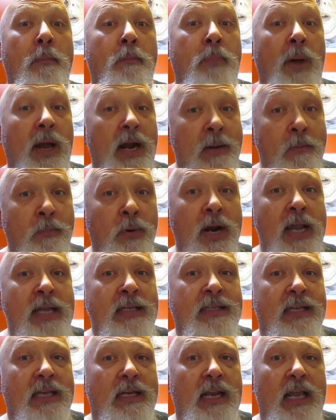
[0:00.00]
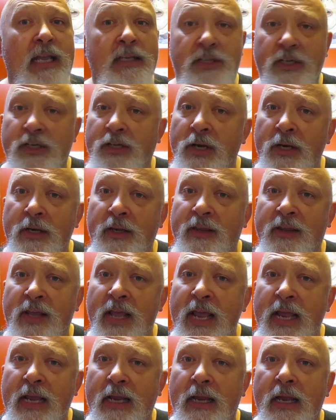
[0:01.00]
But embrace it. It's a good
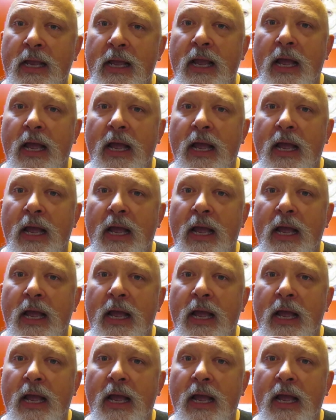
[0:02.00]
thing.